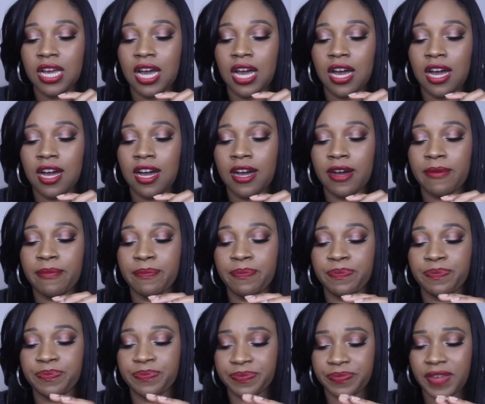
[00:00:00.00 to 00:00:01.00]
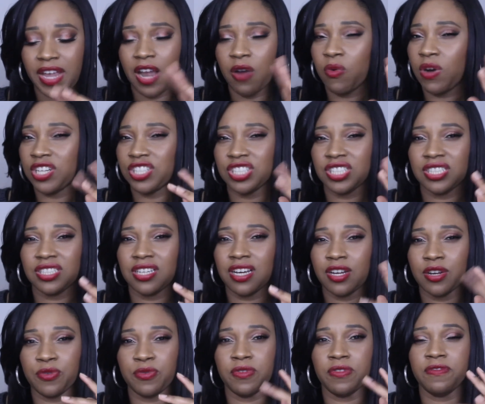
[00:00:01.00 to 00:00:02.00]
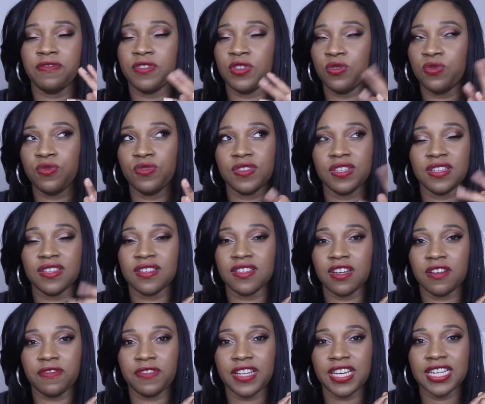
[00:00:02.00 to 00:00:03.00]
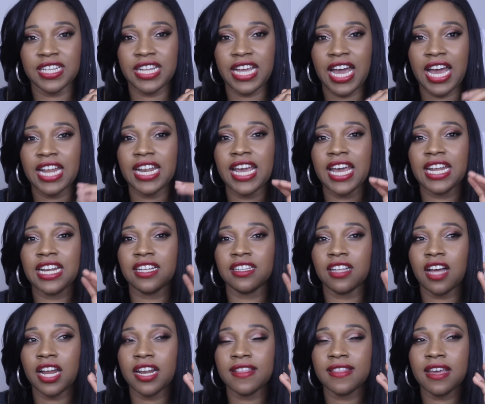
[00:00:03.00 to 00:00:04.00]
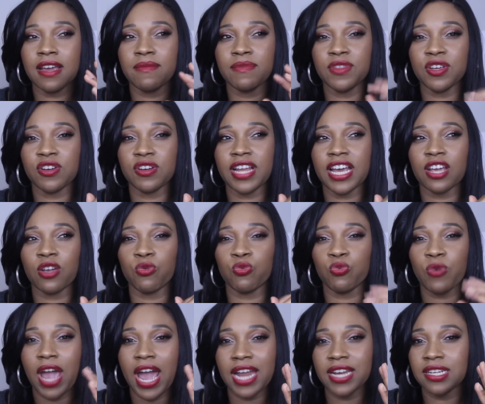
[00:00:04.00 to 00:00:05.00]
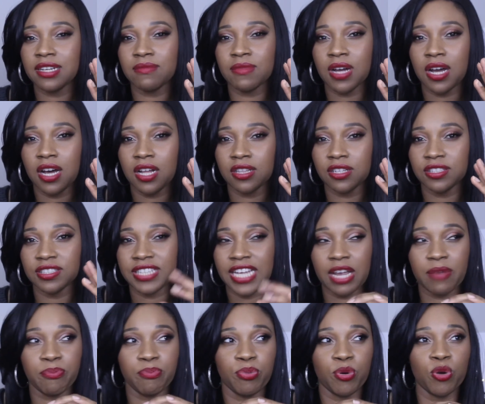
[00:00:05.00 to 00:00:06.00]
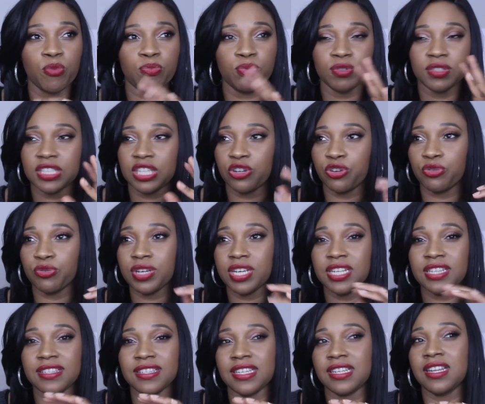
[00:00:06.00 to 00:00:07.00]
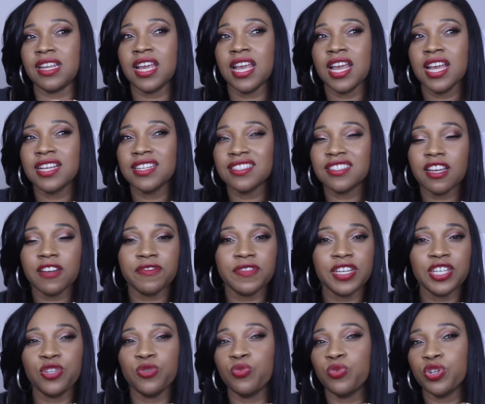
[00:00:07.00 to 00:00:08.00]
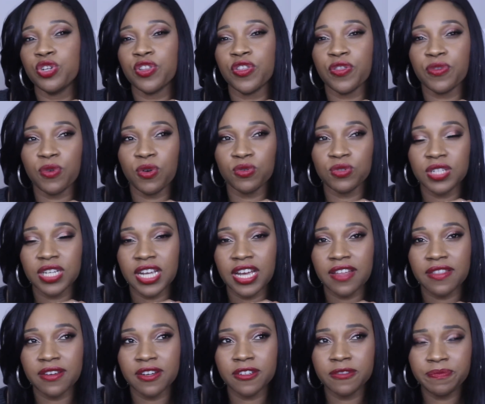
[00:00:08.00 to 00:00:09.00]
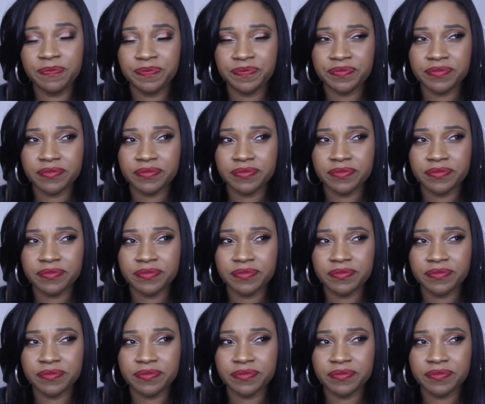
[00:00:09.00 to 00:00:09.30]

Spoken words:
I watched a ton of reviews and stuff like that, and a lot of them, they're like random colors, like purples and greens and stuff that you wouldn't throw together.